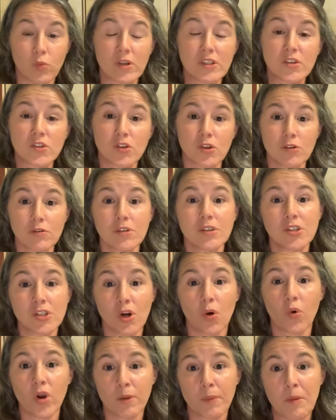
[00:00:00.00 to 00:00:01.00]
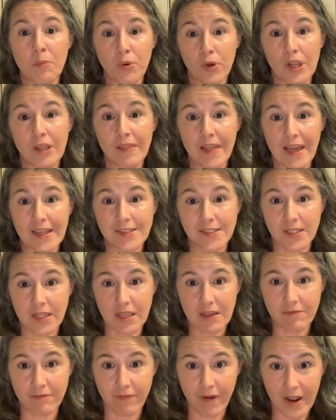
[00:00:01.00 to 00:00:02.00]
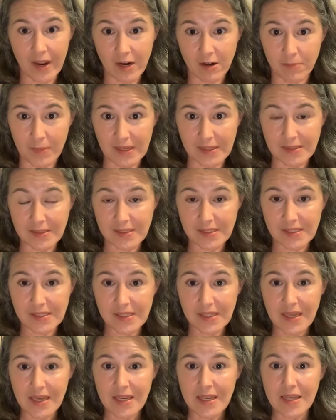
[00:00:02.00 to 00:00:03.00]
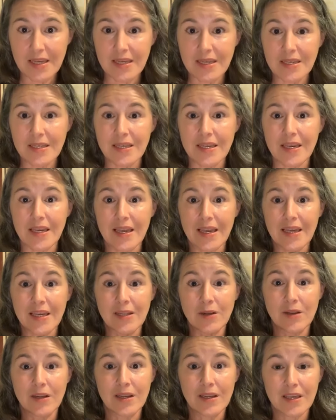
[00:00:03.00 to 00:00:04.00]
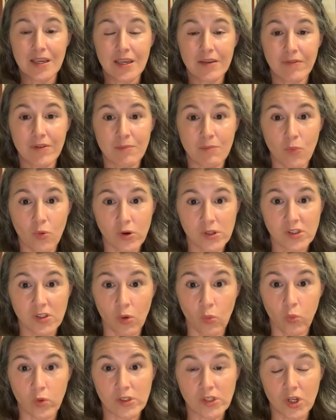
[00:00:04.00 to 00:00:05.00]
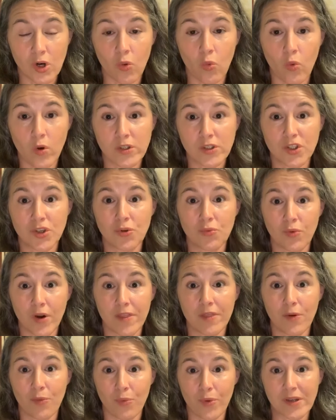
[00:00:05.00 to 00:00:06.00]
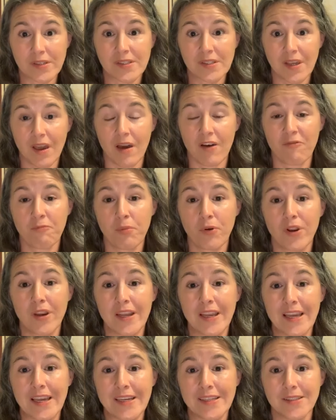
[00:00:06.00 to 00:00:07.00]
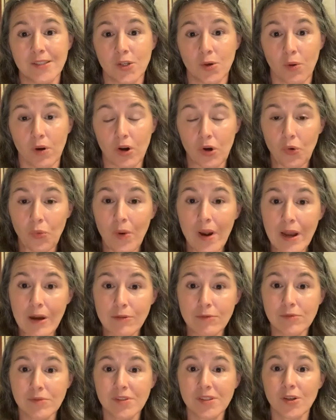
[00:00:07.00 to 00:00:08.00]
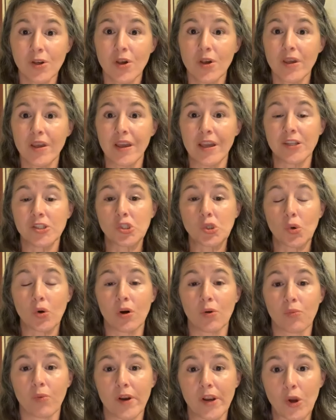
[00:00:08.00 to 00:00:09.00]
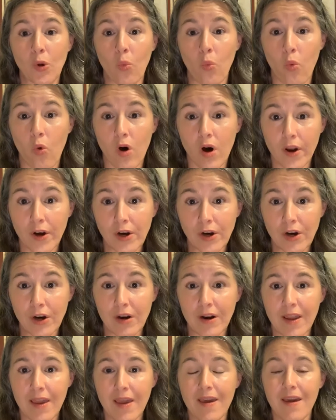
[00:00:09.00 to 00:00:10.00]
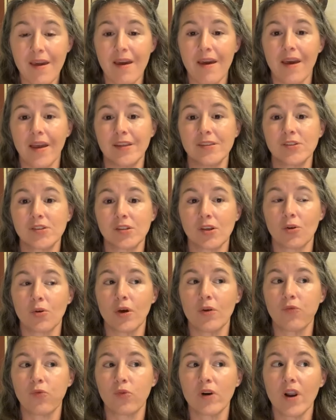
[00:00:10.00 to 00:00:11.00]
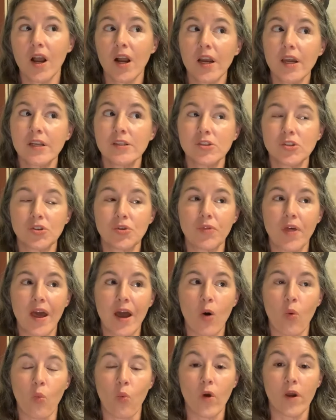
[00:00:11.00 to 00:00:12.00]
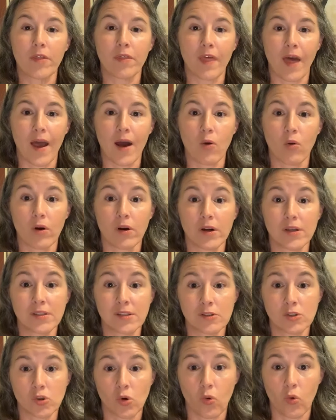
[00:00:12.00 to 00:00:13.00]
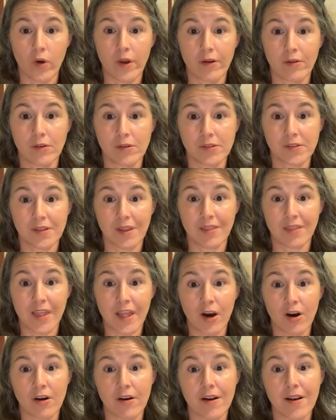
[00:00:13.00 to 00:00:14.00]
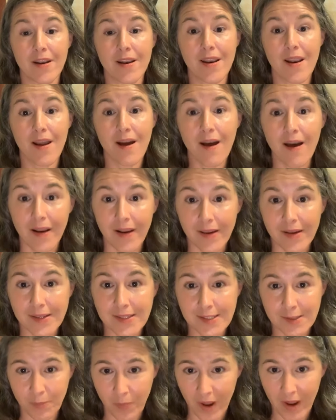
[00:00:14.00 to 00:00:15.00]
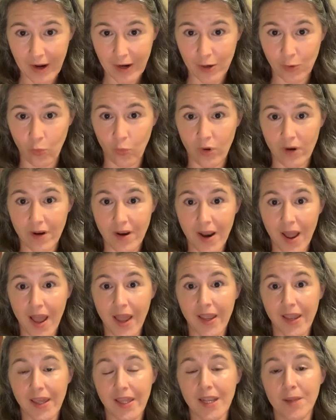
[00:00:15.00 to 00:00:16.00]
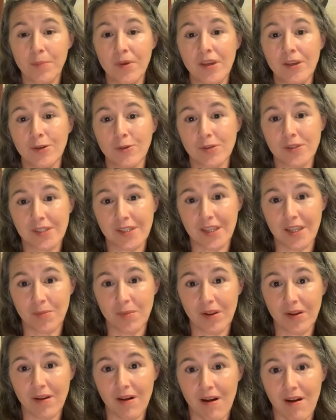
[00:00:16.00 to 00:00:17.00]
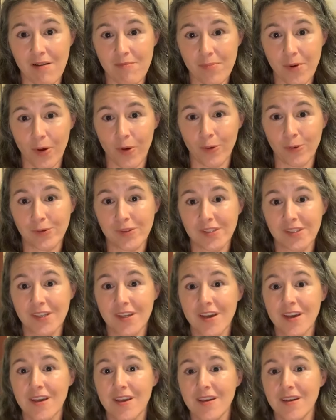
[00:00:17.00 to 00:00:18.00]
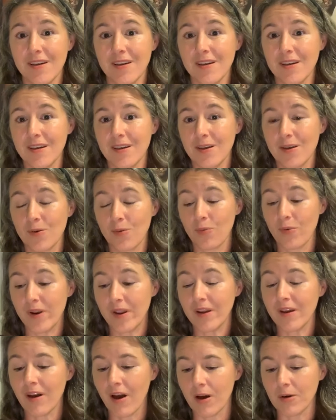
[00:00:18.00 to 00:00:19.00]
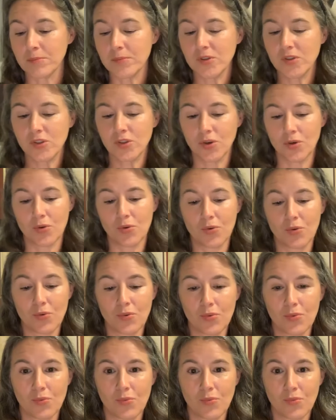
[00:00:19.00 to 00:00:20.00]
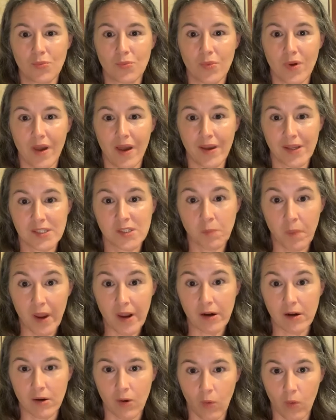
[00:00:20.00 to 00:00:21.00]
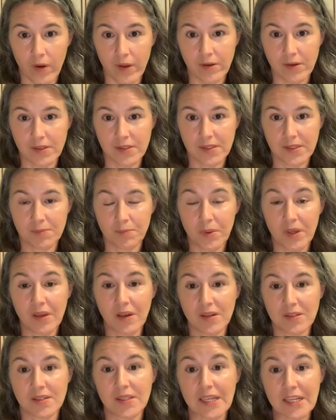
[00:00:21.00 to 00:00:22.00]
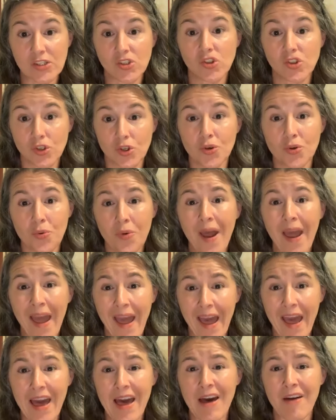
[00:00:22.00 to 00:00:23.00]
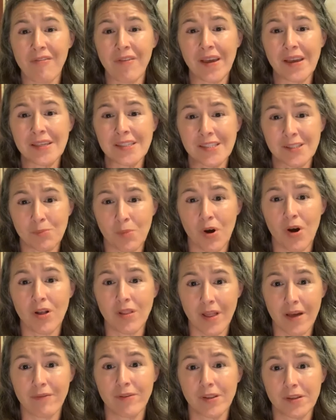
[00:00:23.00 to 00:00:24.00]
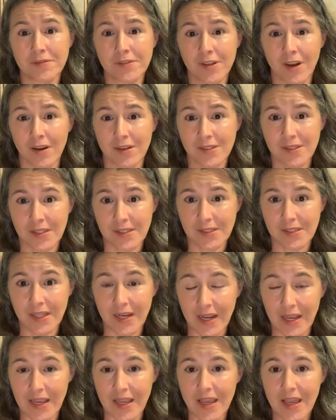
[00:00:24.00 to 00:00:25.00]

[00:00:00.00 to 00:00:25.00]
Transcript: We certainly don't want to be putting that into the environment. And even more so, we don't want to run the risk of putting it into our ground, into our running water. And so if we're not going to do that with our essential oils that are not expired, we're not going to be using them in compost when it comes to expired oils, because they do have a small level of toxicity.